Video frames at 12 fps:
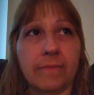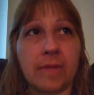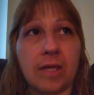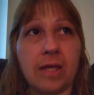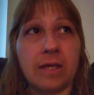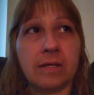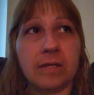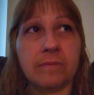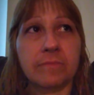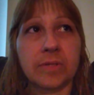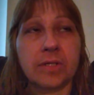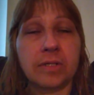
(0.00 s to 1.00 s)
I
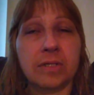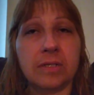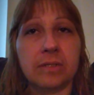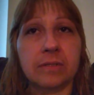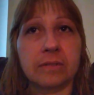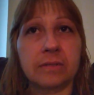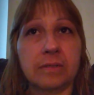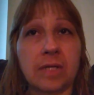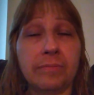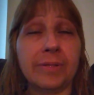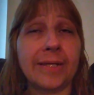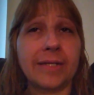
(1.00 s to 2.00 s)
am going to I
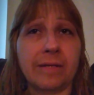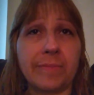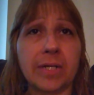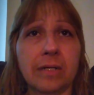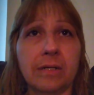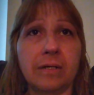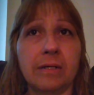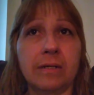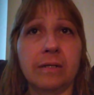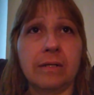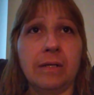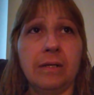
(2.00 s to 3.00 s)
plan on making
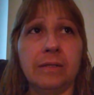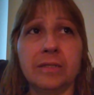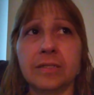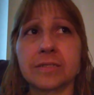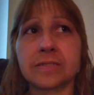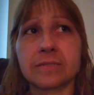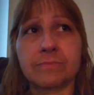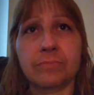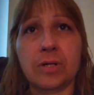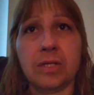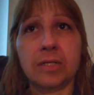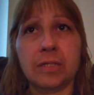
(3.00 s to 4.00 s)
at least
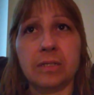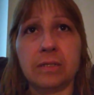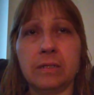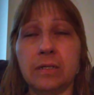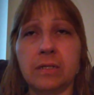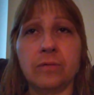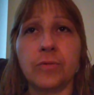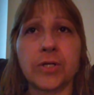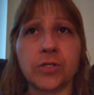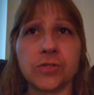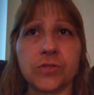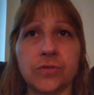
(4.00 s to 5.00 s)
probably uh, one
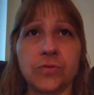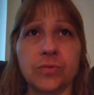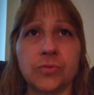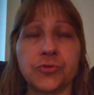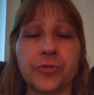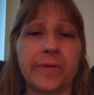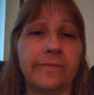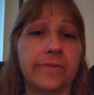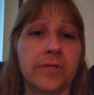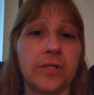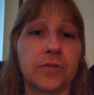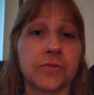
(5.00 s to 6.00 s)
or two dream
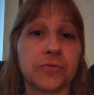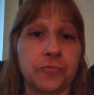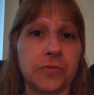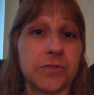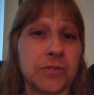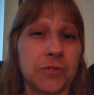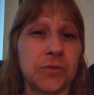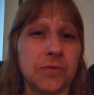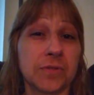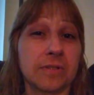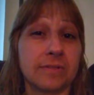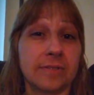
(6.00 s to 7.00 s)
videos real soon
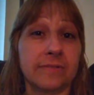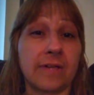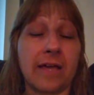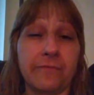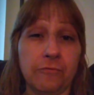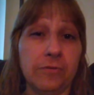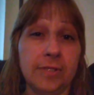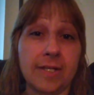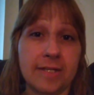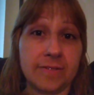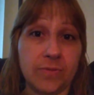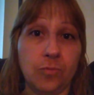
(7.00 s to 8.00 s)
because I've really
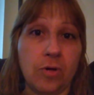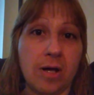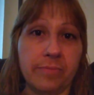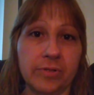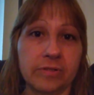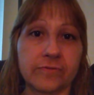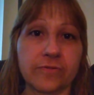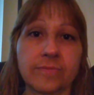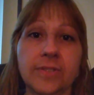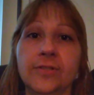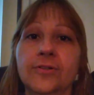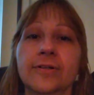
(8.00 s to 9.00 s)
had some whoppers from
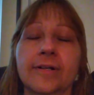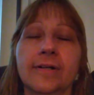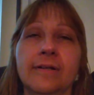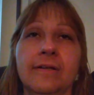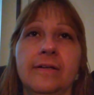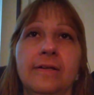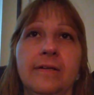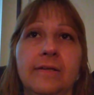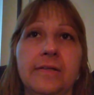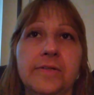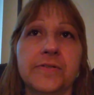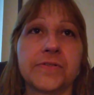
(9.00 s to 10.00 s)
the Lord.
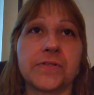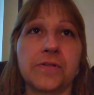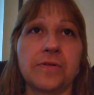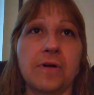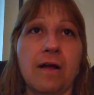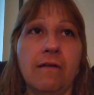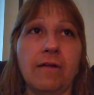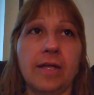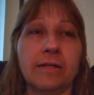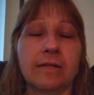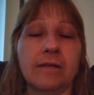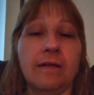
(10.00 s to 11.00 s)
So, all
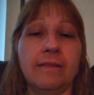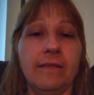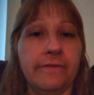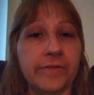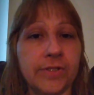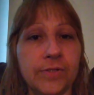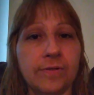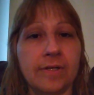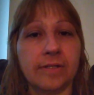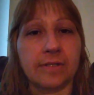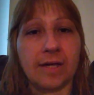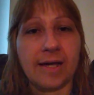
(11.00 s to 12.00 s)
right, I love you
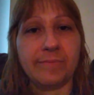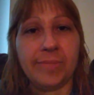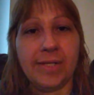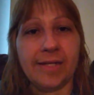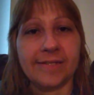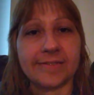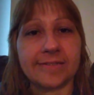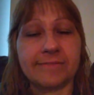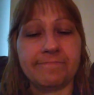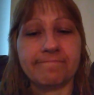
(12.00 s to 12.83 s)
and God bless.